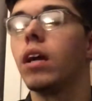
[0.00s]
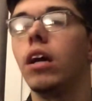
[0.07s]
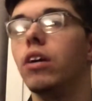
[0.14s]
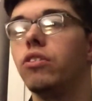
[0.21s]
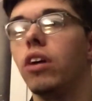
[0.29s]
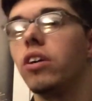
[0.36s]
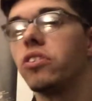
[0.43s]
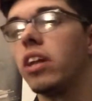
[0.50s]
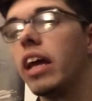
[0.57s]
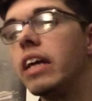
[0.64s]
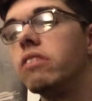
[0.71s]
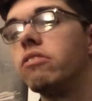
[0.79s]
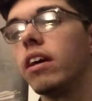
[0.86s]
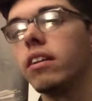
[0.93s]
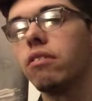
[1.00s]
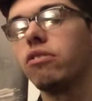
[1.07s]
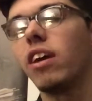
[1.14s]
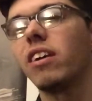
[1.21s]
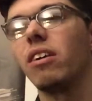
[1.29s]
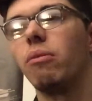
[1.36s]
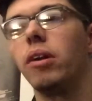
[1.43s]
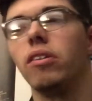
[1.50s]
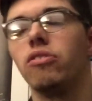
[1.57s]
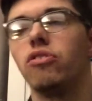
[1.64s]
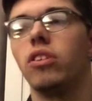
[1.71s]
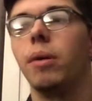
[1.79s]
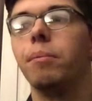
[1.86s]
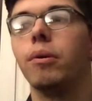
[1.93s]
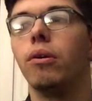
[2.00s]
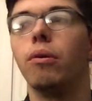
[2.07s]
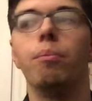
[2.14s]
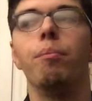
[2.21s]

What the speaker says: I think it was like around the summer or